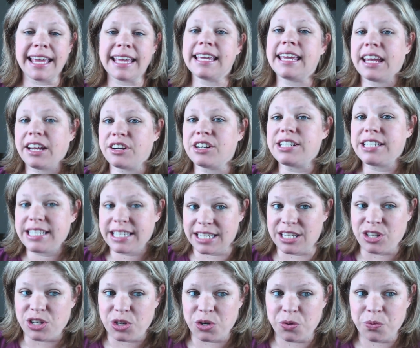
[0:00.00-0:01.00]
I can
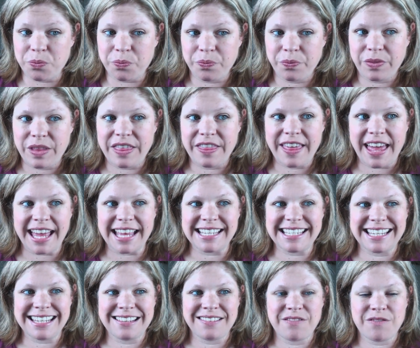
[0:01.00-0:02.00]
guarantee you
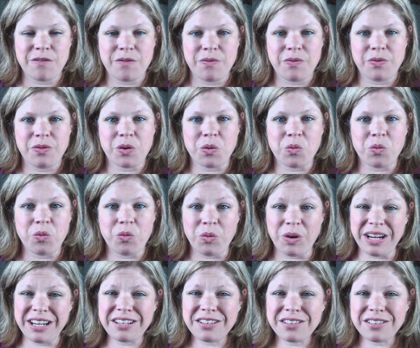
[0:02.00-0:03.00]
that the
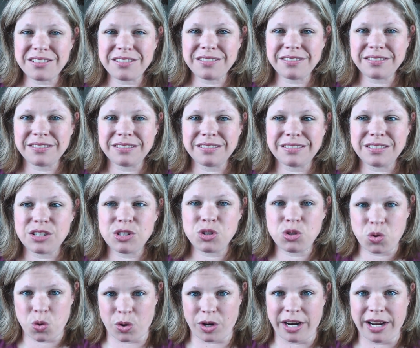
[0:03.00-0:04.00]
real
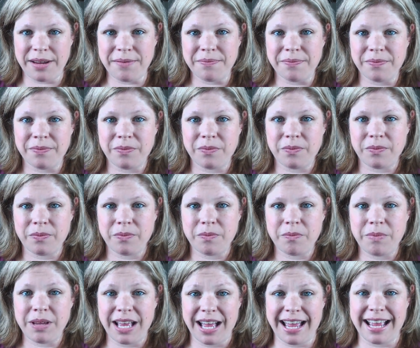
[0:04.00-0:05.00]
story
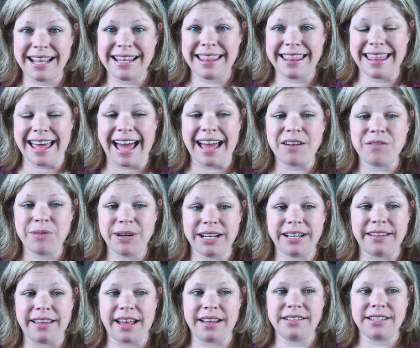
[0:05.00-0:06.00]
behind that
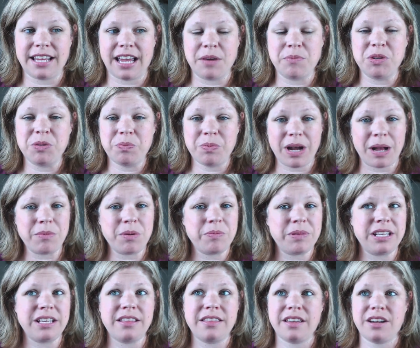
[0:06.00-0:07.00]
read aloud time was
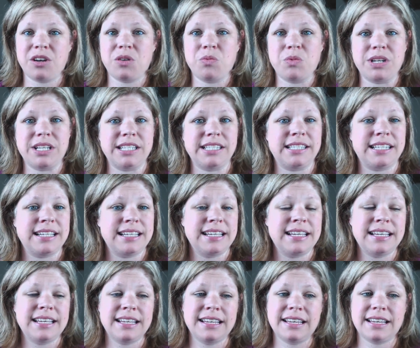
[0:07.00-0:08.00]
probably there was
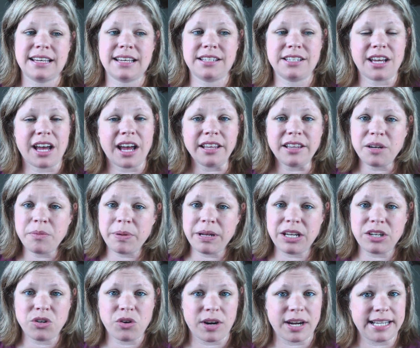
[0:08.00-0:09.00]
a toddler
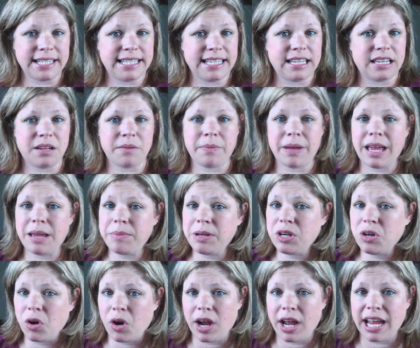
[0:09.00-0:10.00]
being crazy and a
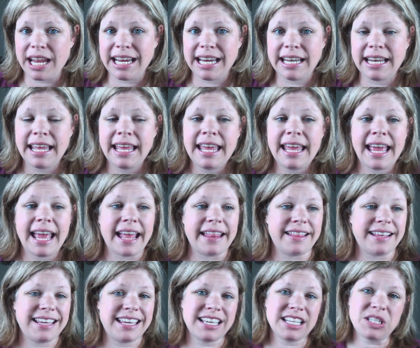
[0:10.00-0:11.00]
baby crying
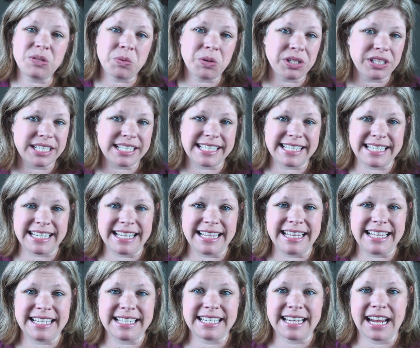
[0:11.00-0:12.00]
and the kids weren't
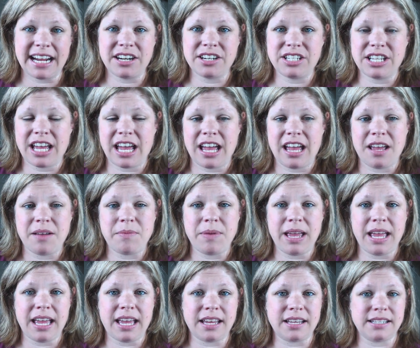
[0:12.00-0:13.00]
listening the entire
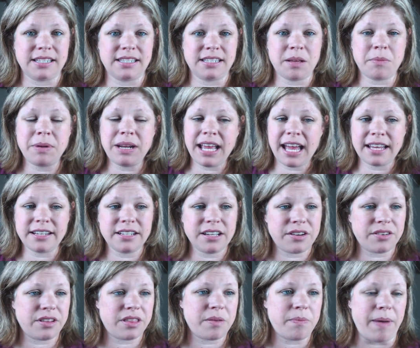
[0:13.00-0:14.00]
time and somebody had
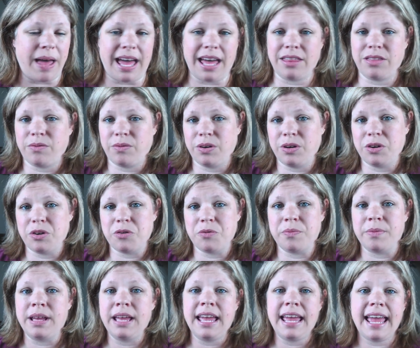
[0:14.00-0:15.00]
to go to the
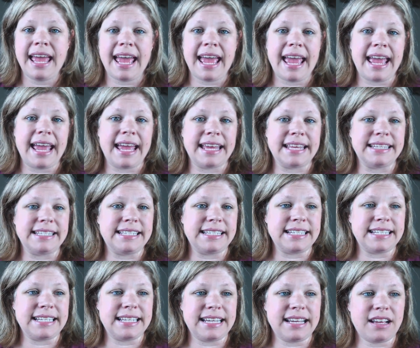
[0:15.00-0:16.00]
bathroom
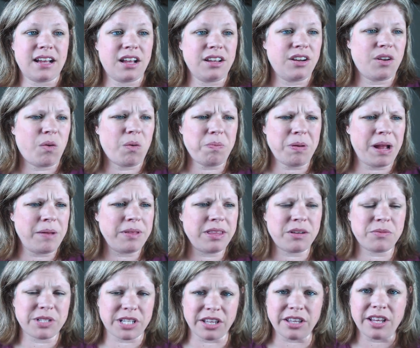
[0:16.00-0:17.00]
and uh, you know
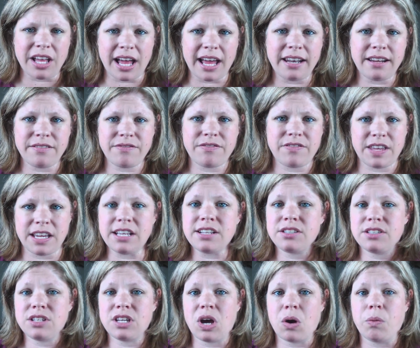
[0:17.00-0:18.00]
probably there was a lot of
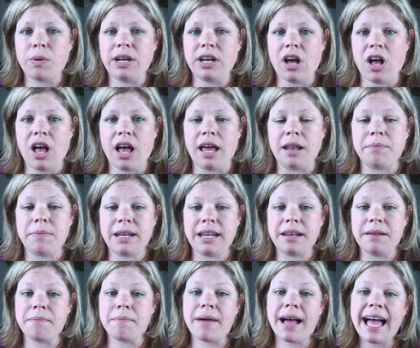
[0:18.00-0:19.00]
things going on
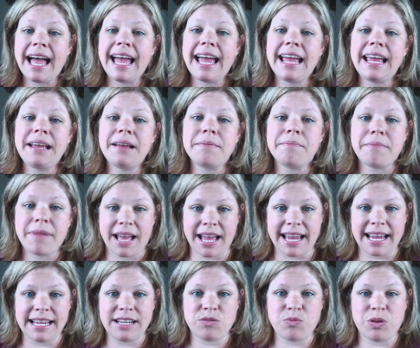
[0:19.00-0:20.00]
but in my
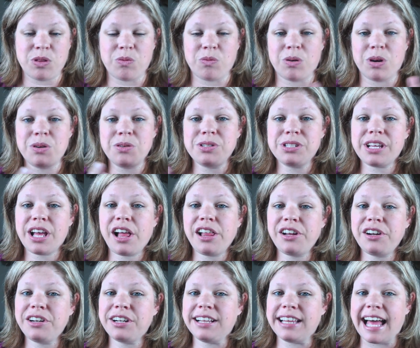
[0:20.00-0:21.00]
mind with rose
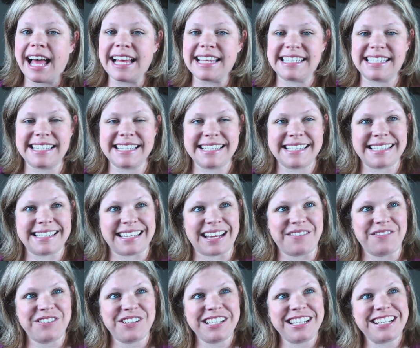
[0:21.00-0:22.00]
colored glasses
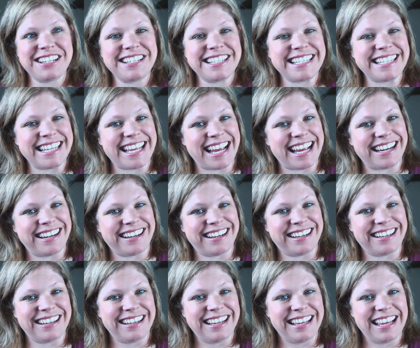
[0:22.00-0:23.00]
several years
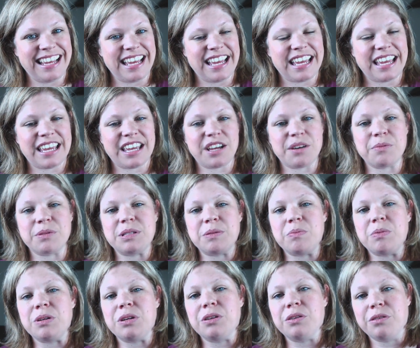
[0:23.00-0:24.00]
later it
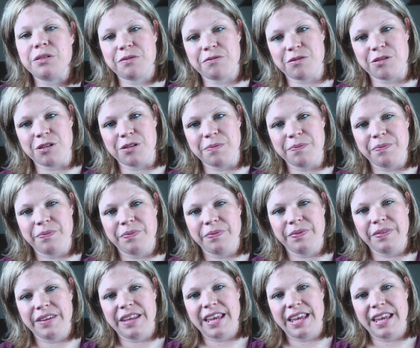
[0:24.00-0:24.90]
was beautiful